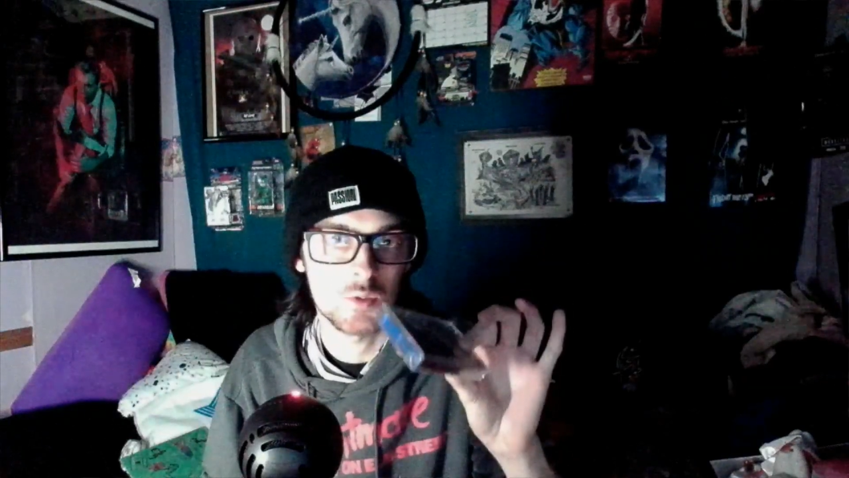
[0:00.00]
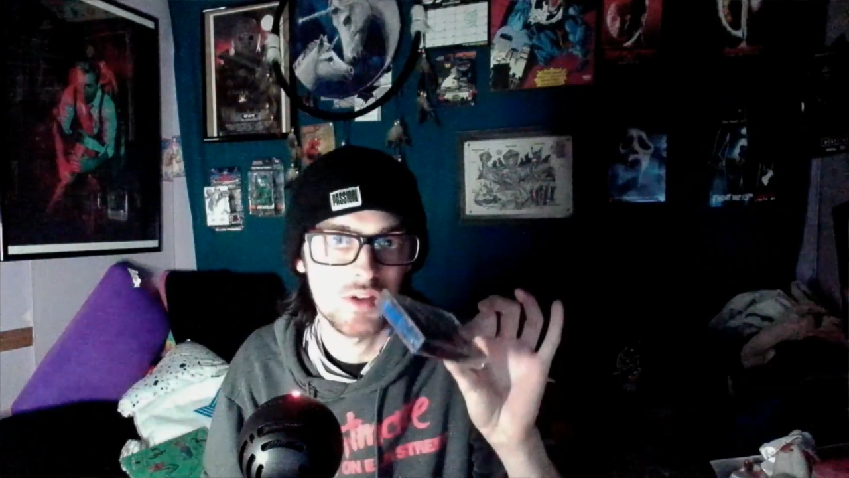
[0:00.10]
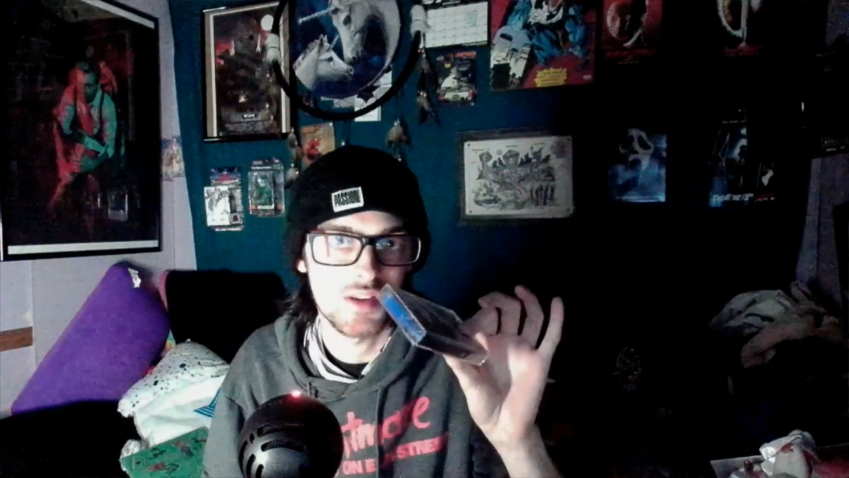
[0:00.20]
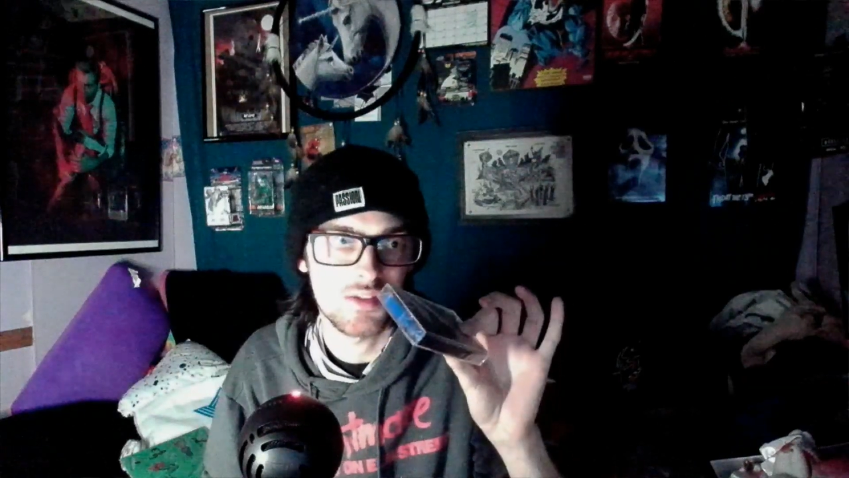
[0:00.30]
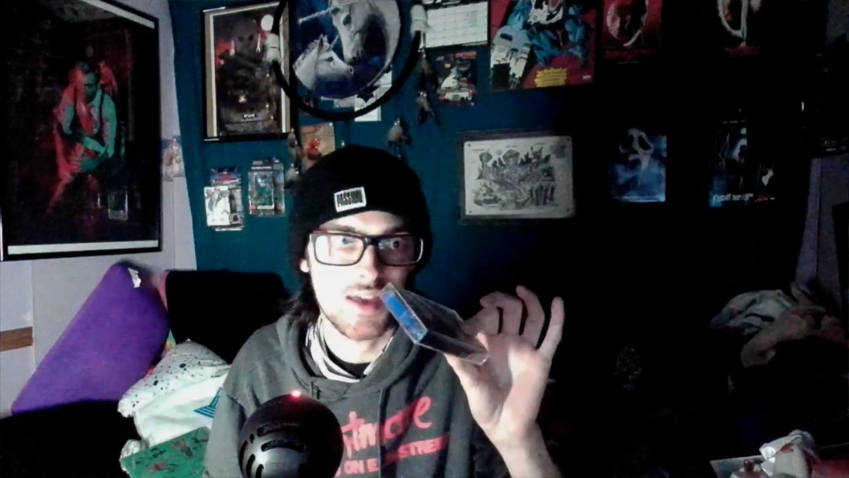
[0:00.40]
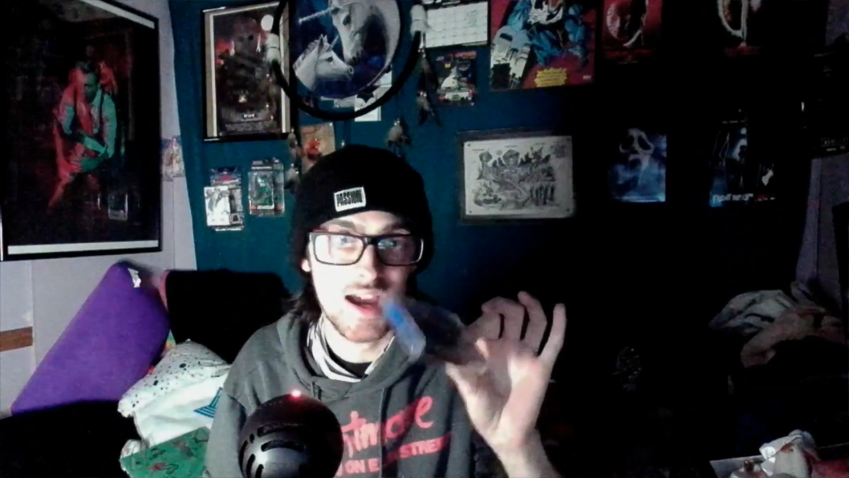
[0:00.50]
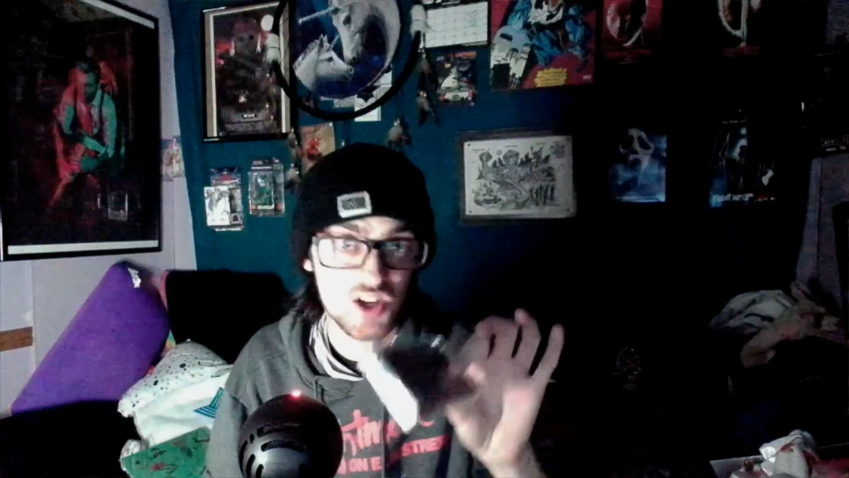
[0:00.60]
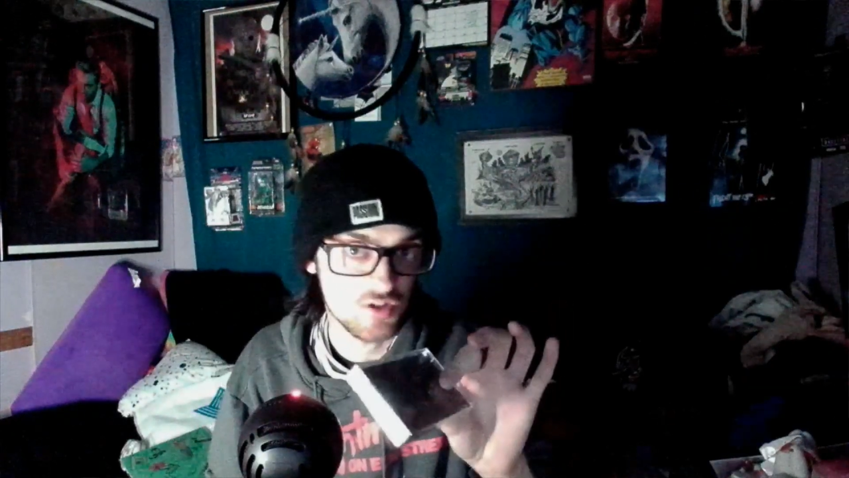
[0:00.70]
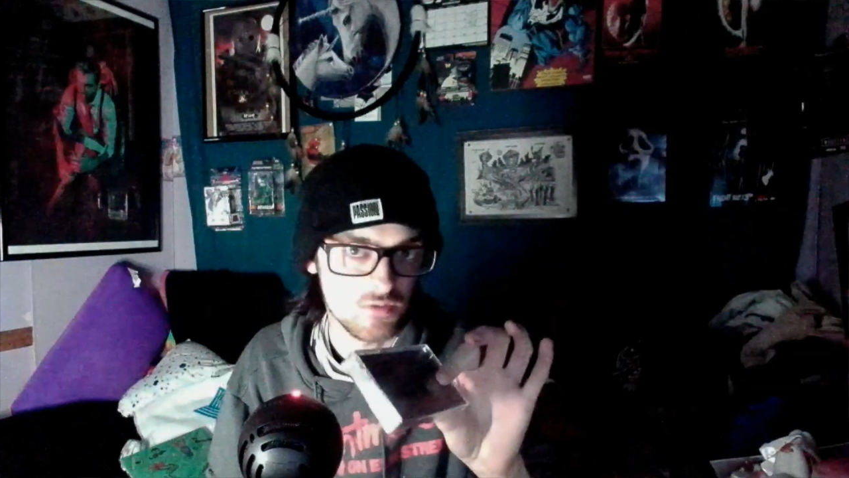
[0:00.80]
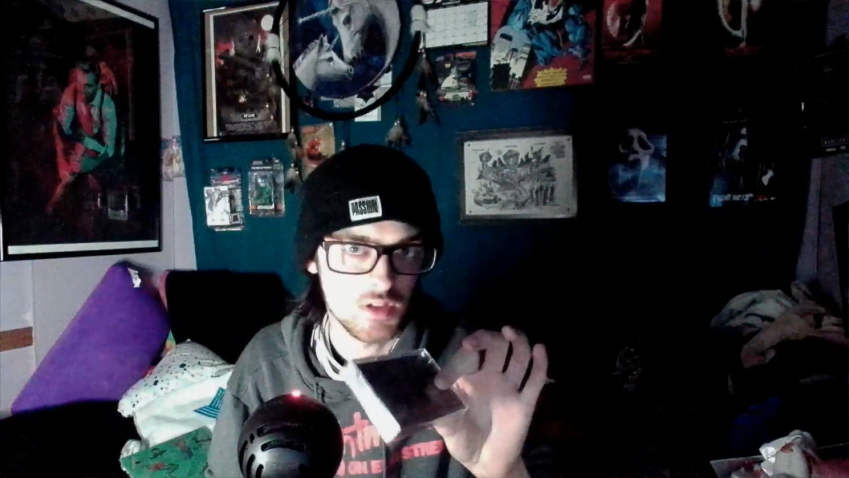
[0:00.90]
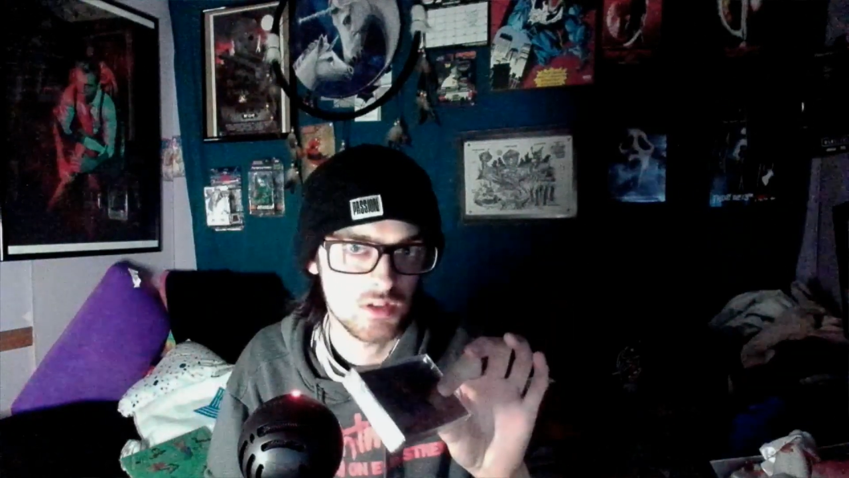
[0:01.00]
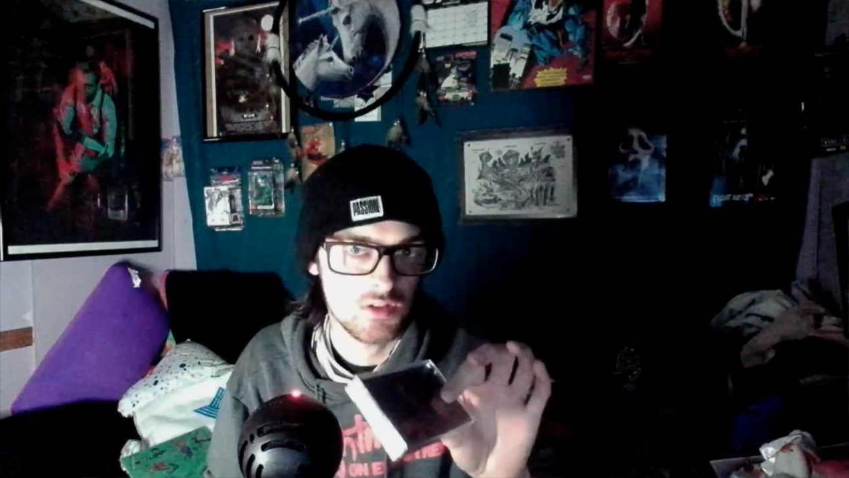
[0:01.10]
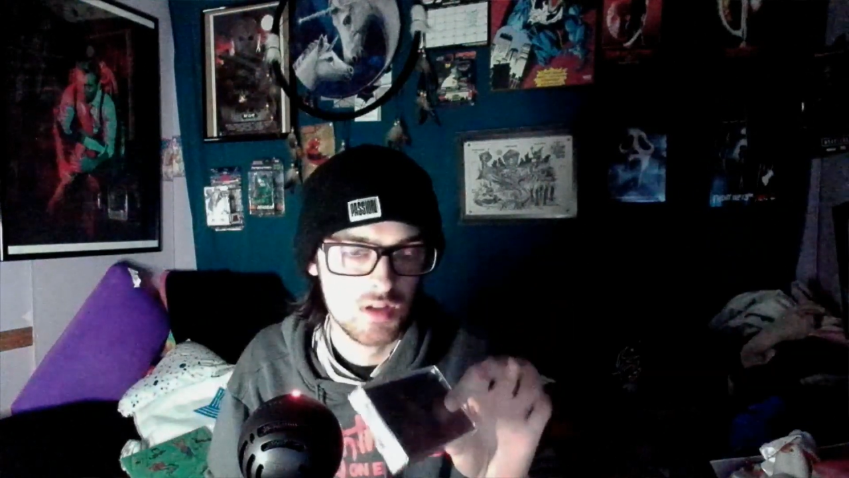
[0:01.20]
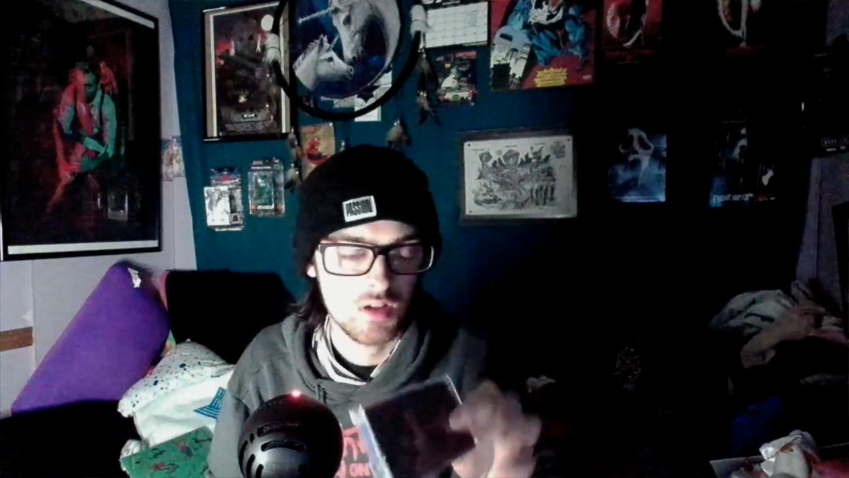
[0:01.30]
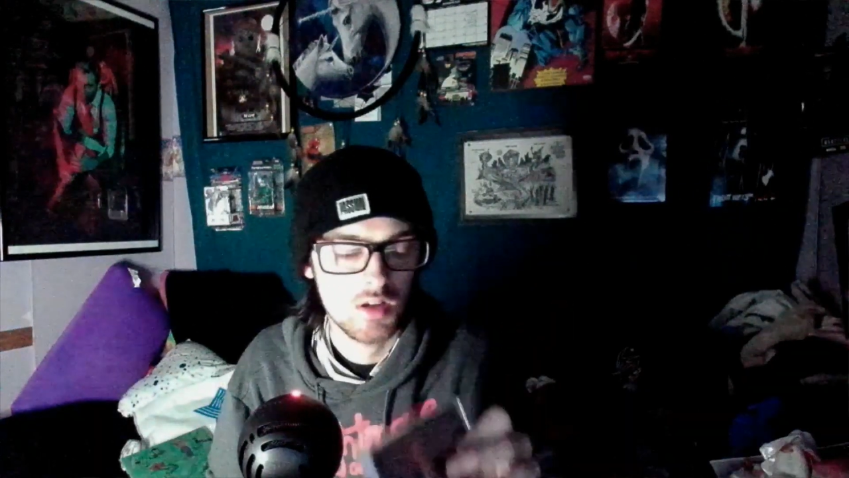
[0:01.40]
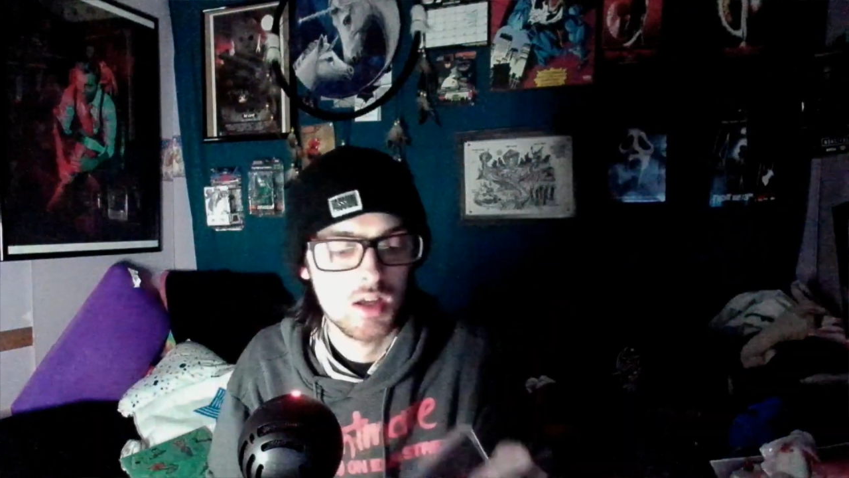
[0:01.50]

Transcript: with action figures.